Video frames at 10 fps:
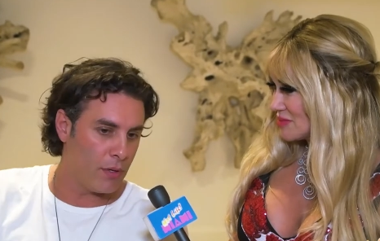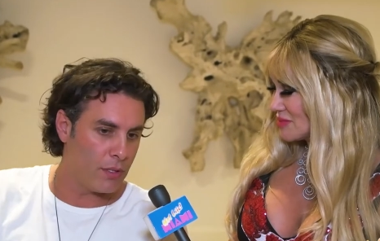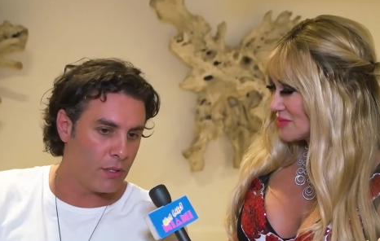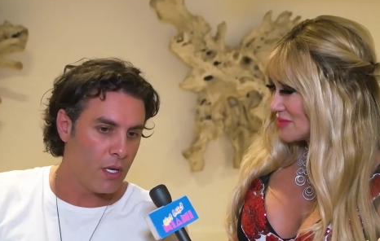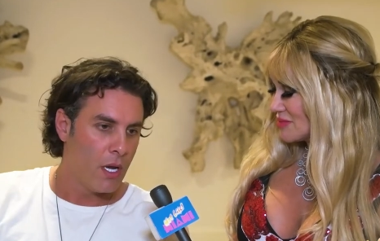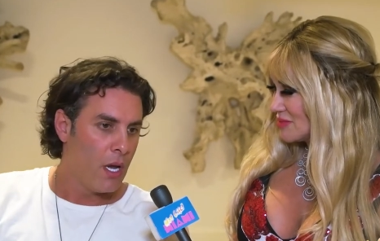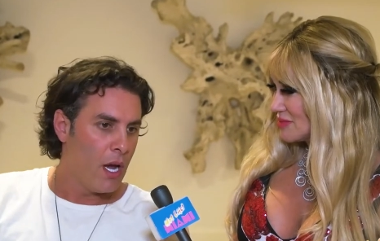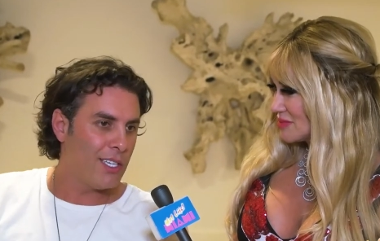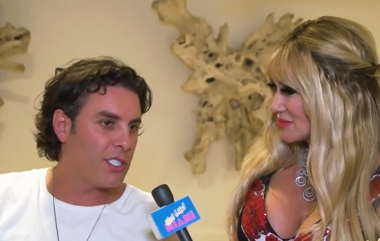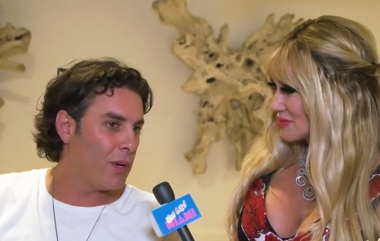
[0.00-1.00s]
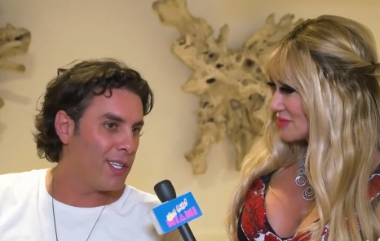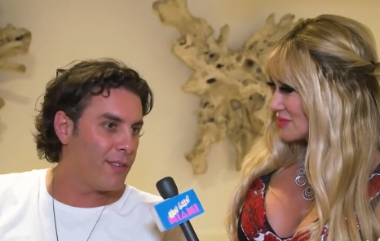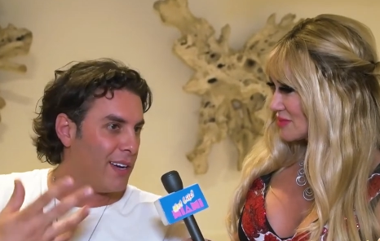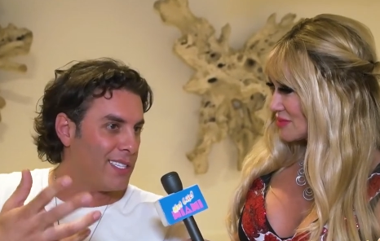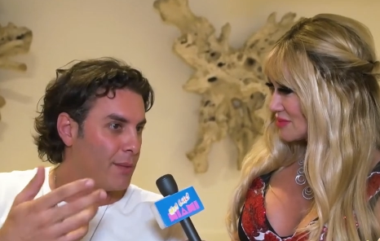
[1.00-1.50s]
Speaker 1: And I just wanted to
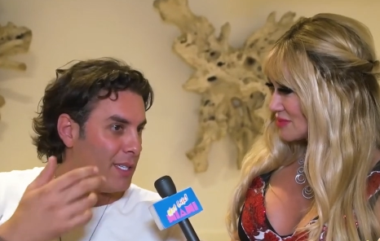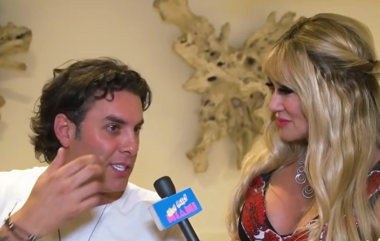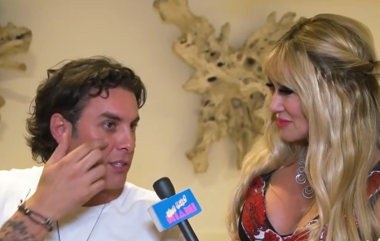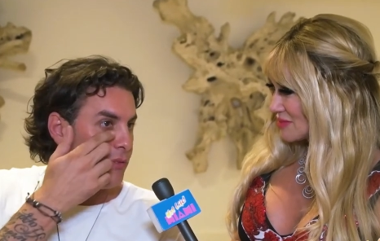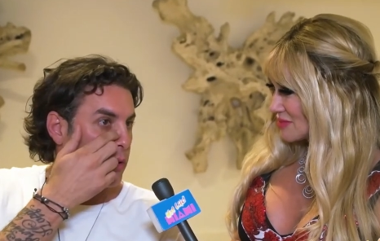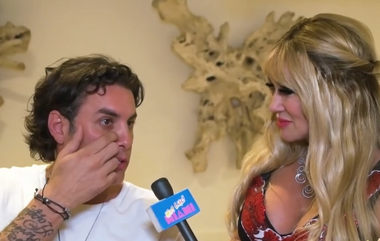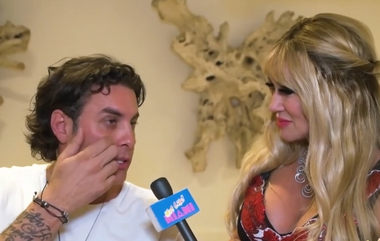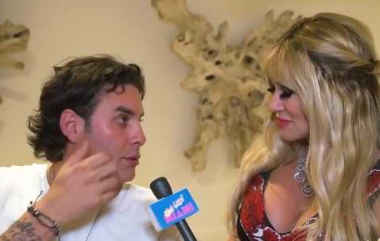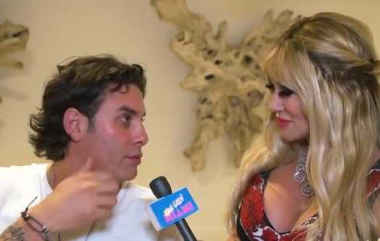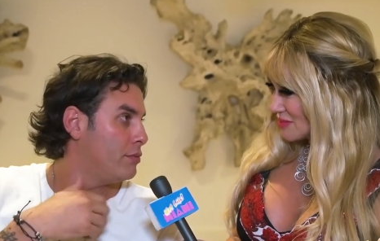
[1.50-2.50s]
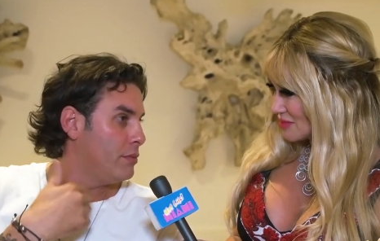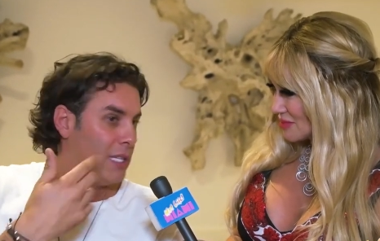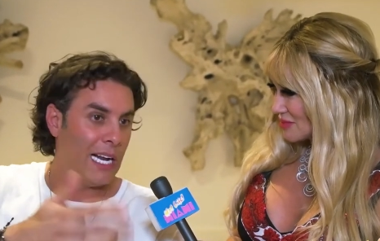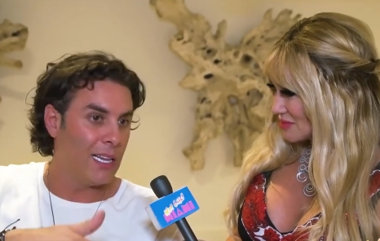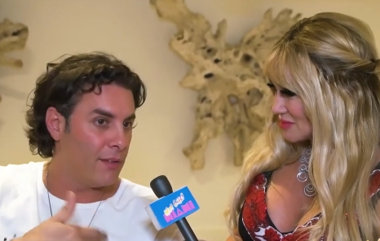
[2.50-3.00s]
find something to look forward to that
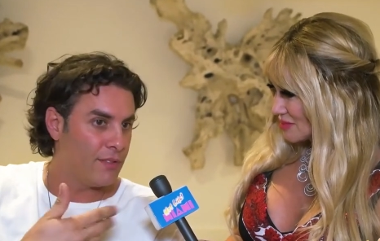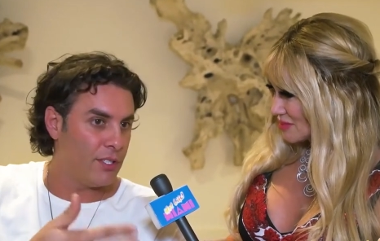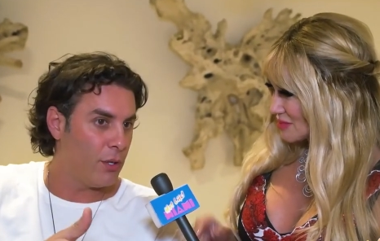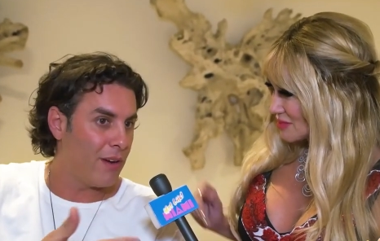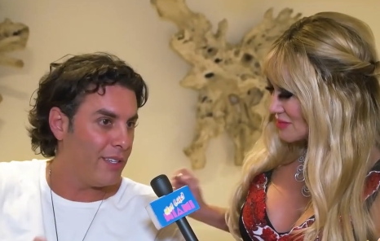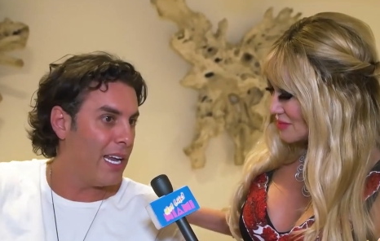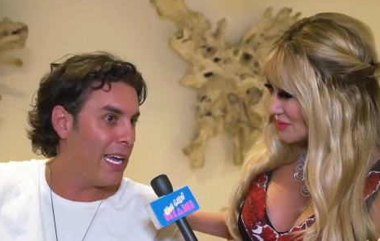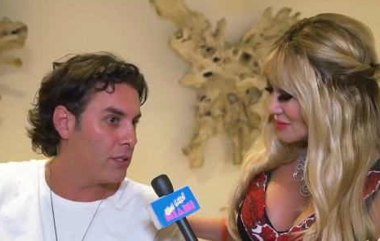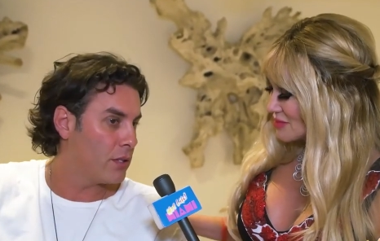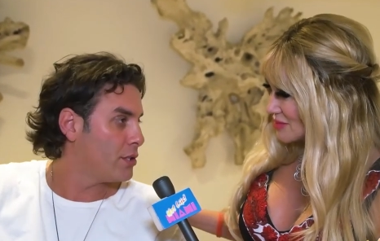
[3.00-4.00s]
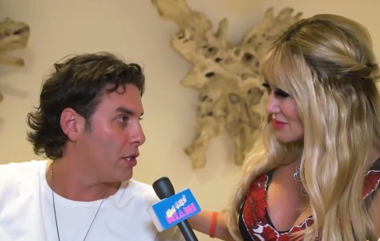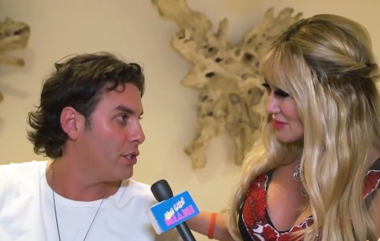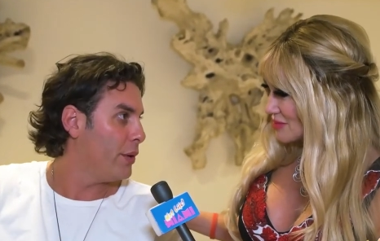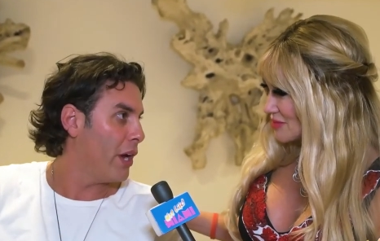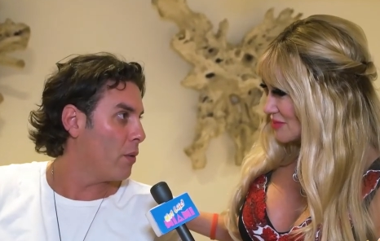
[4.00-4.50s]
I love to do every day. So I started
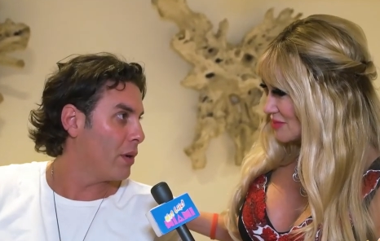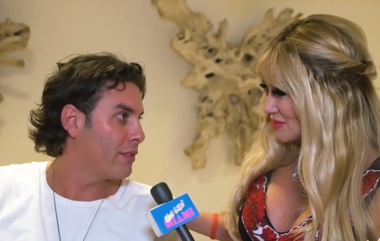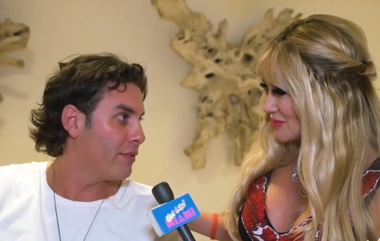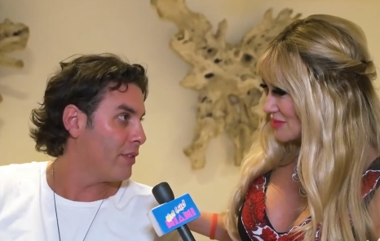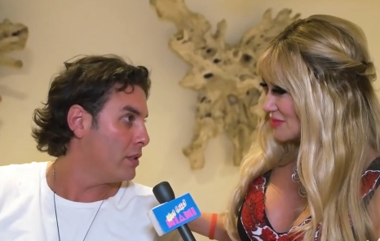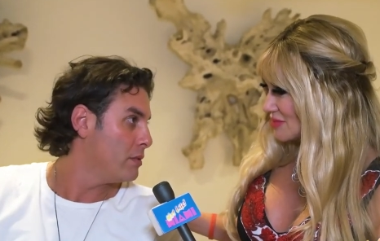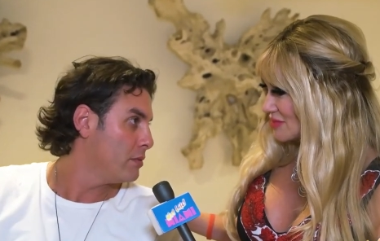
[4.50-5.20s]
doing artwork for fun